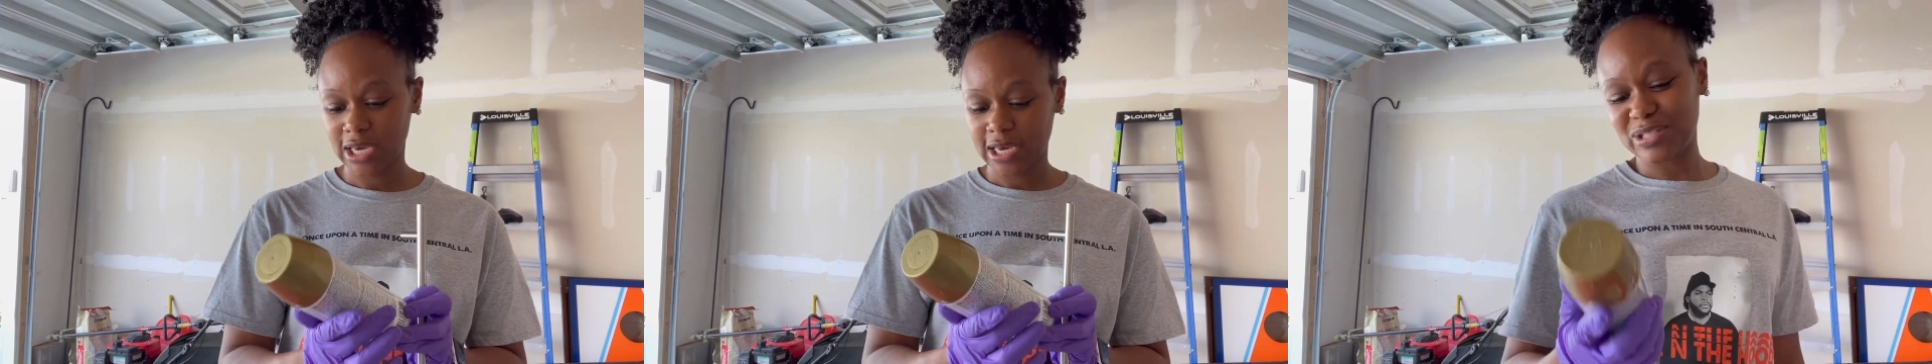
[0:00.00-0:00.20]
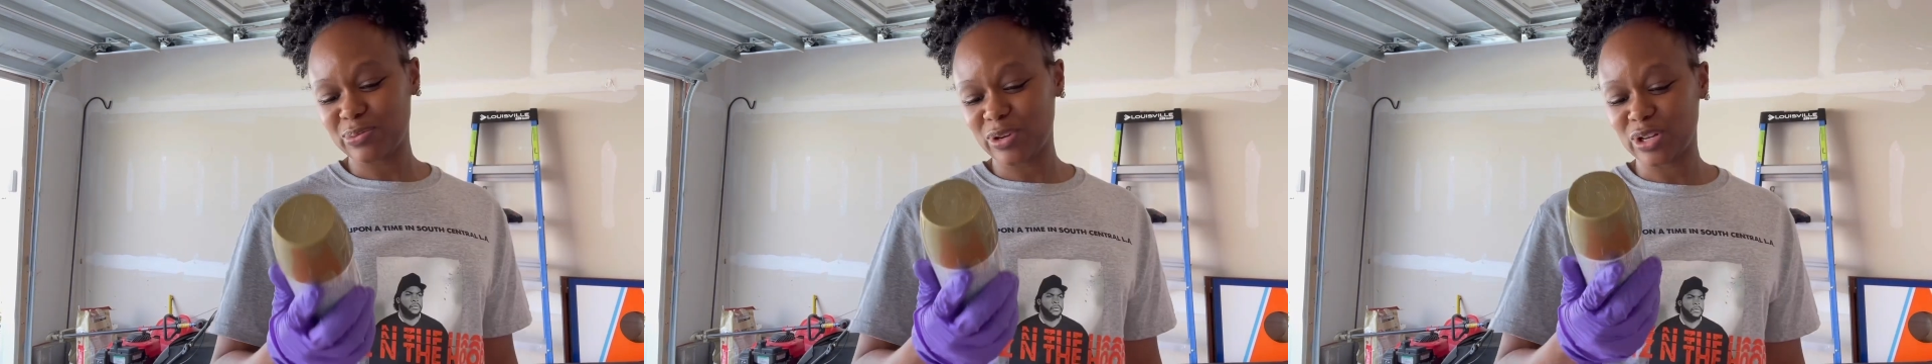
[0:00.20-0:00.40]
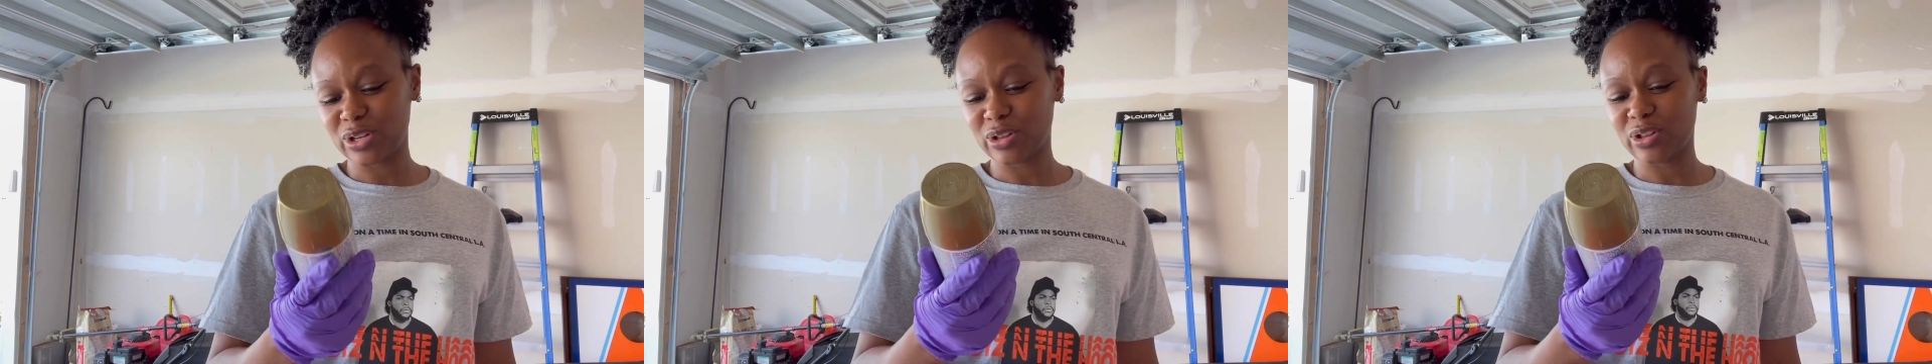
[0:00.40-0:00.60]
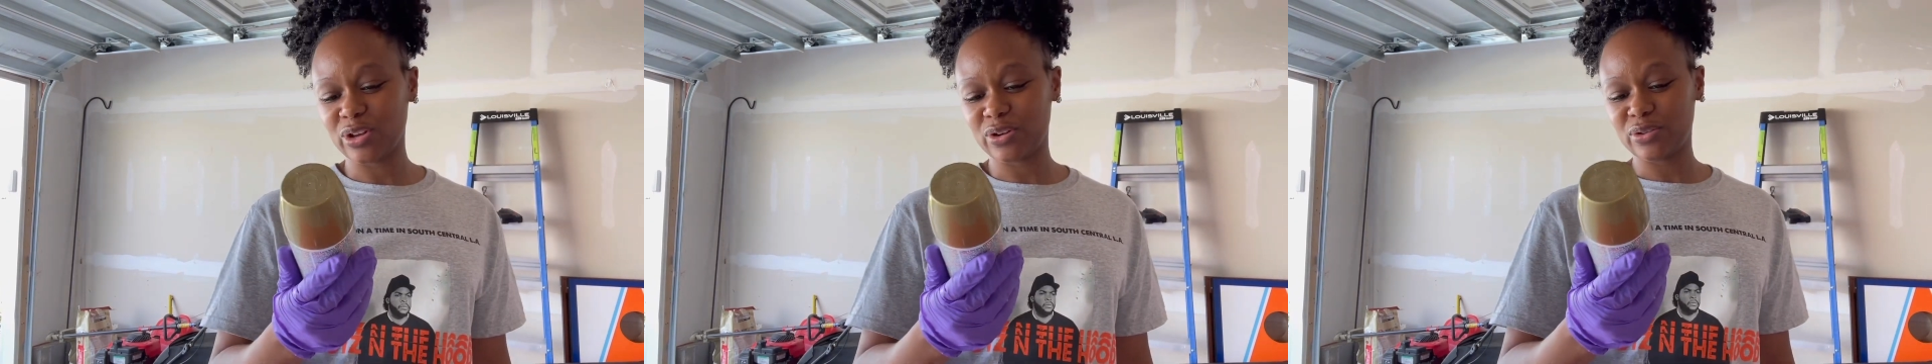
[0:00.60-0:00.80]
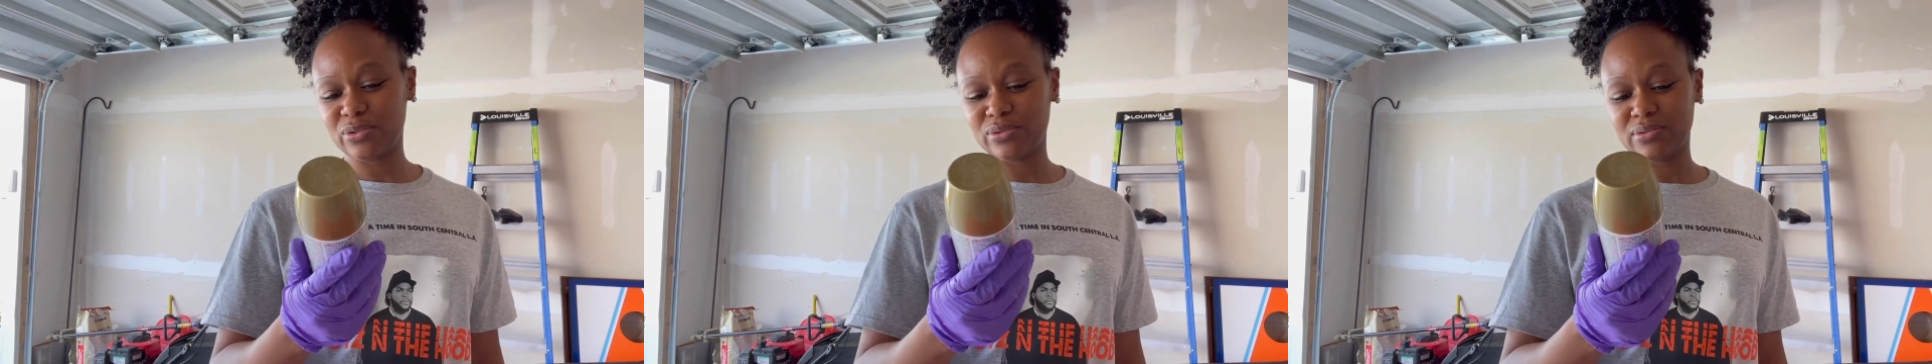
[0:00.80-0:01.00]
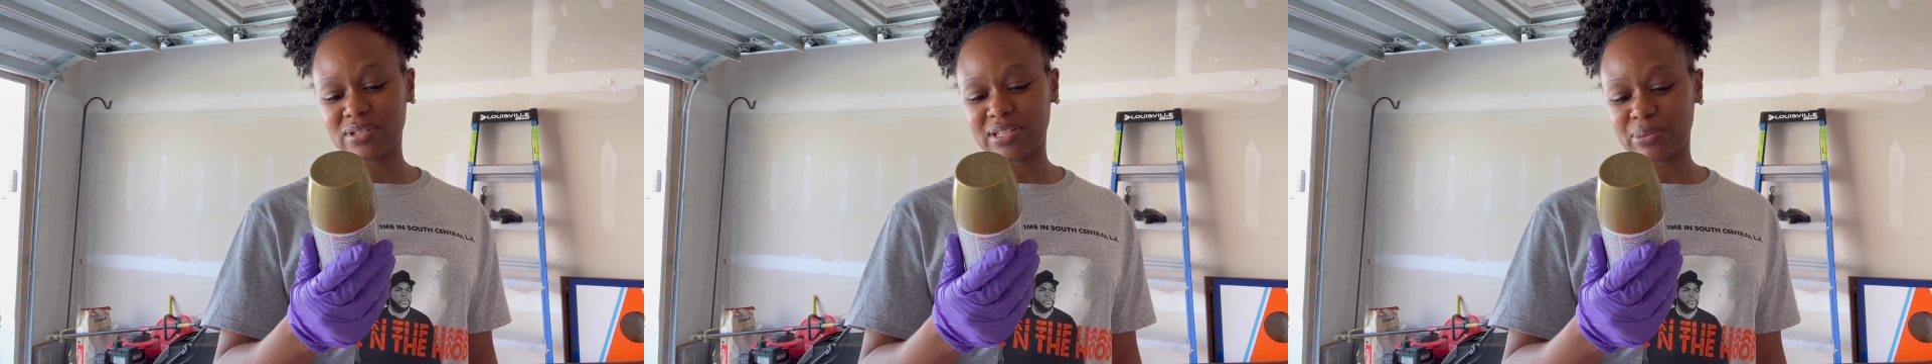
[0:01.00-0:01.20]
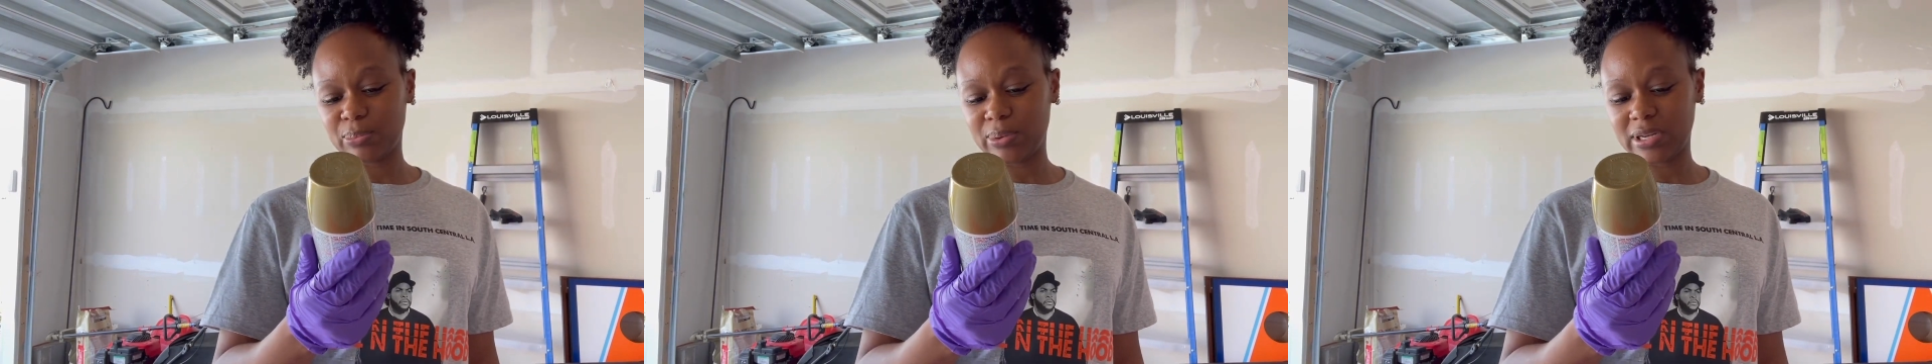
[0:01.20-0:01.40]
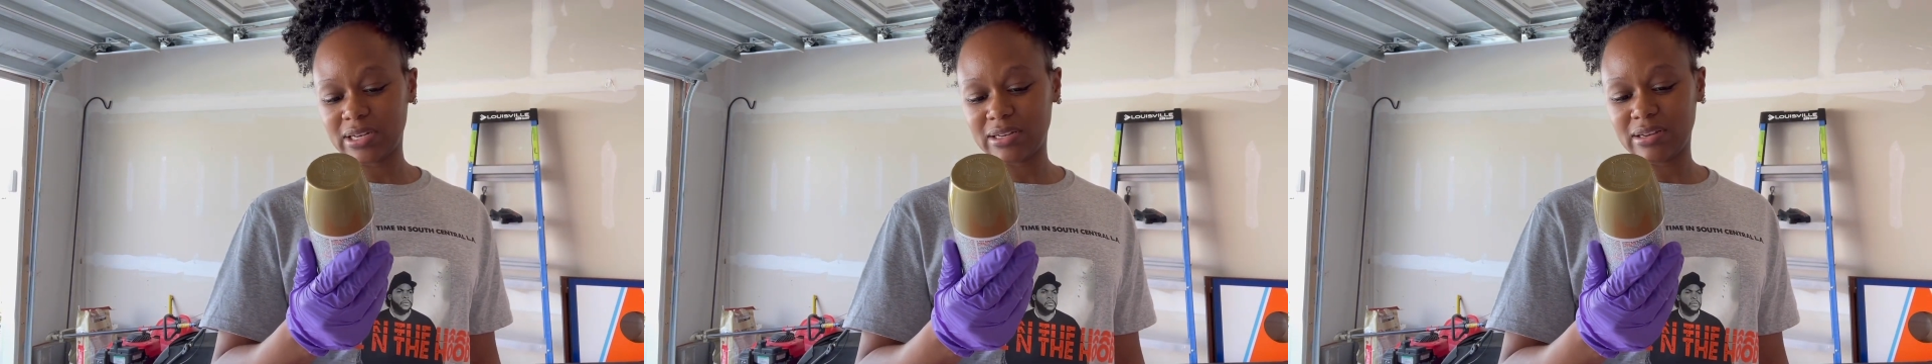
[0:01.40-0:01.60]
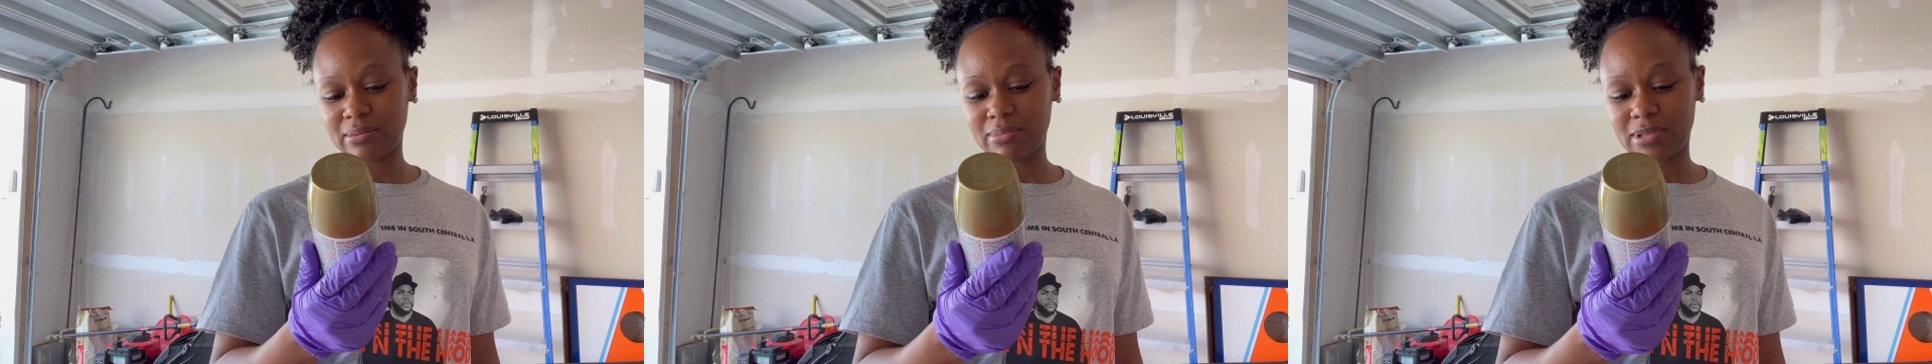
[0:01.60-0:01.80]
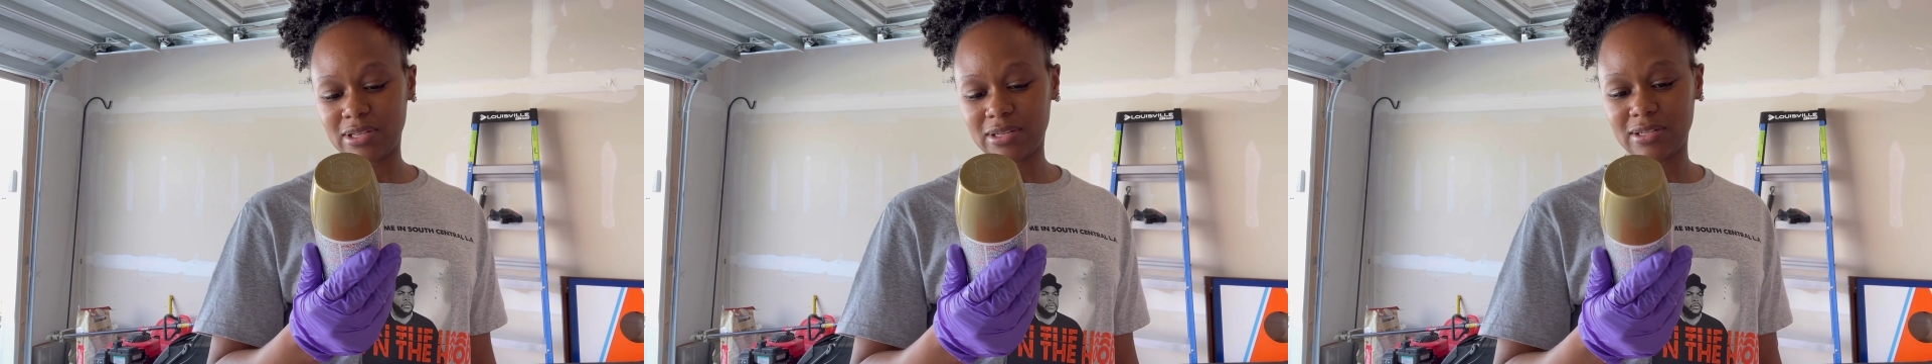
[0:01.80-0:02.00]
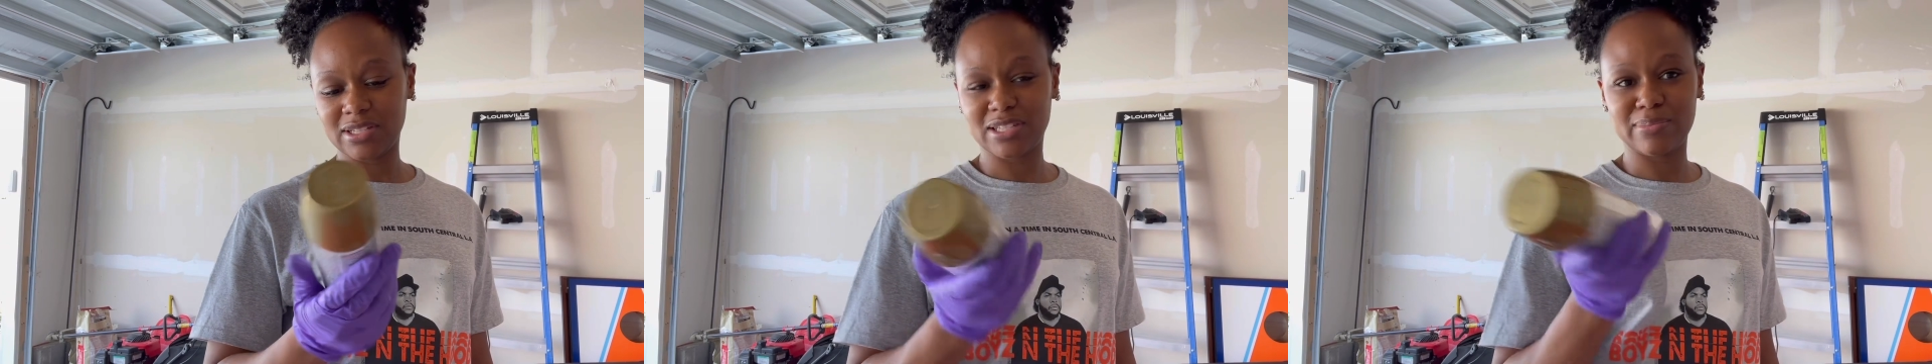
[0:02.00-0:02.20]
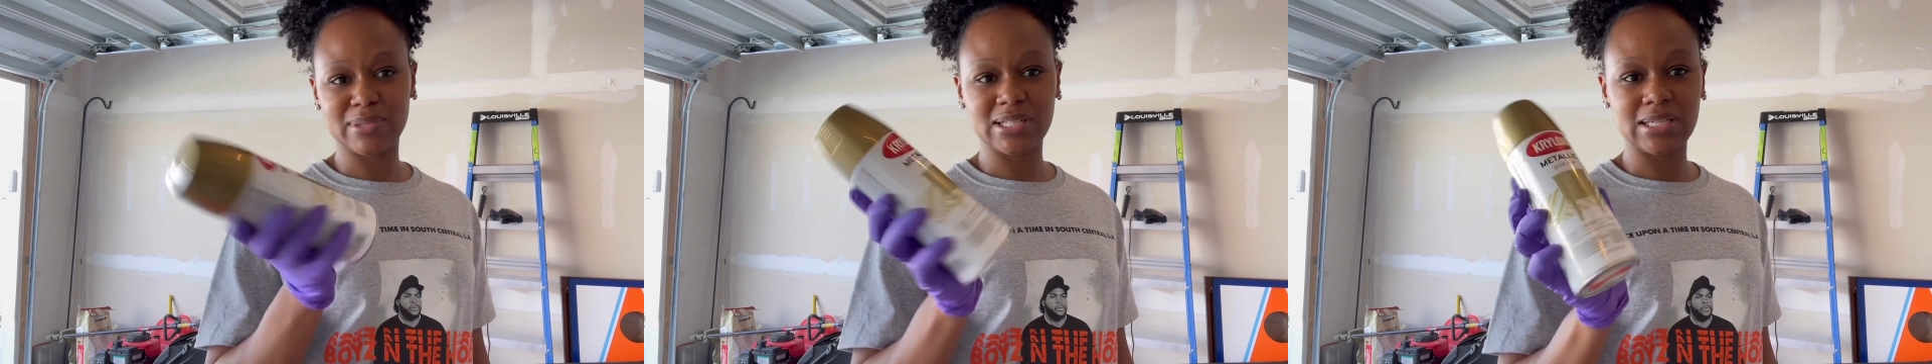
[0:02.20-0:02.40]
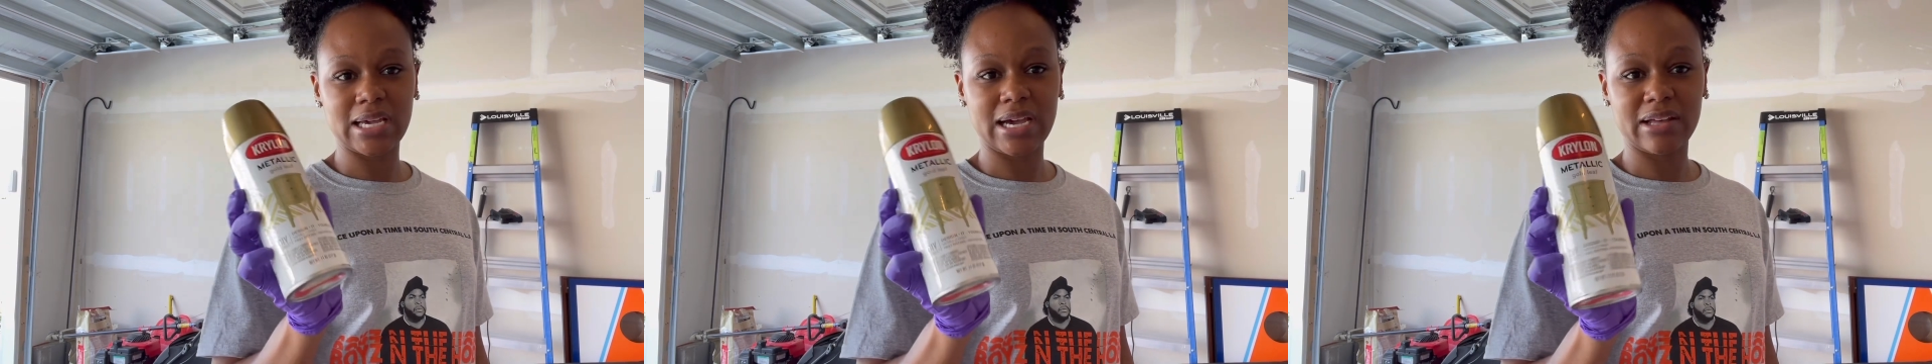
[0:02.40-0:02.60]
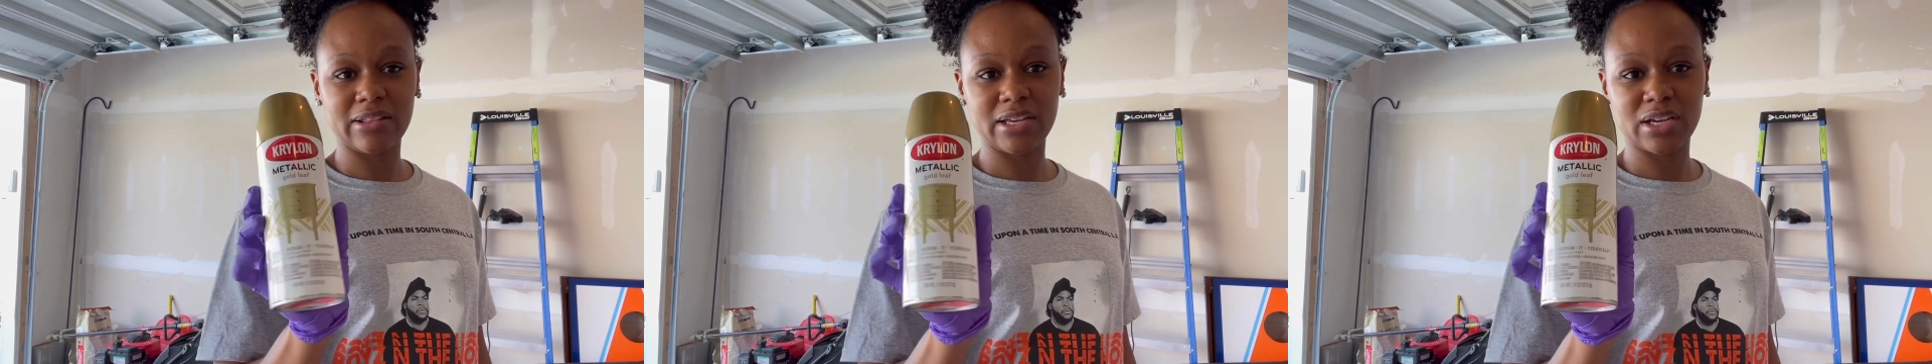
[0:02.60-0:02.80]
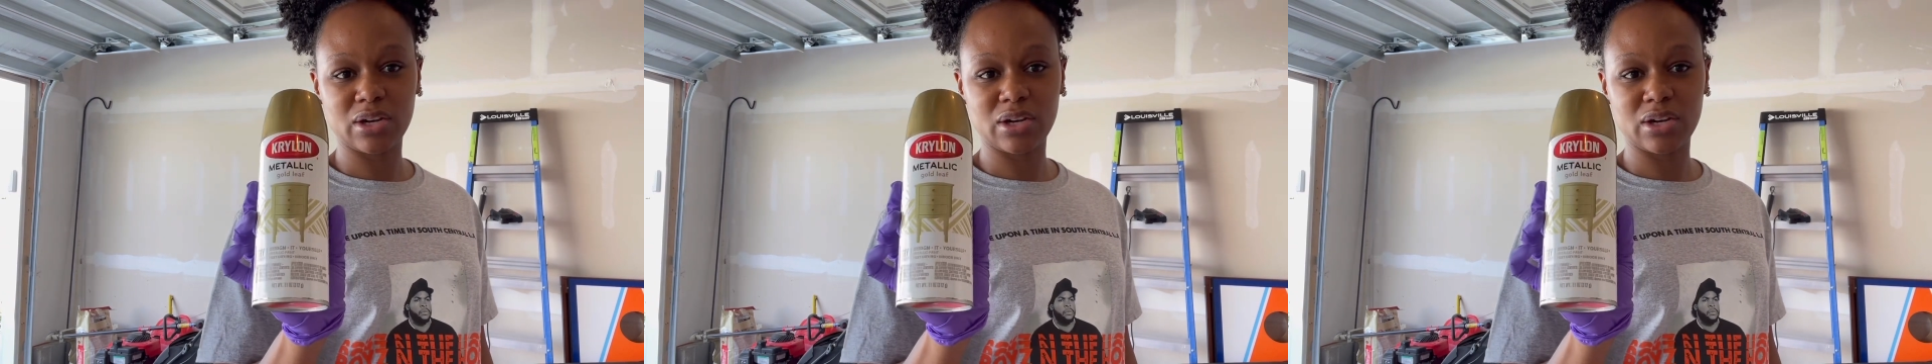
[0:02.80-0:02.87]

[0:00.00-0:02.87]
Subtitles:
Went to Lowe's and picked up this metallic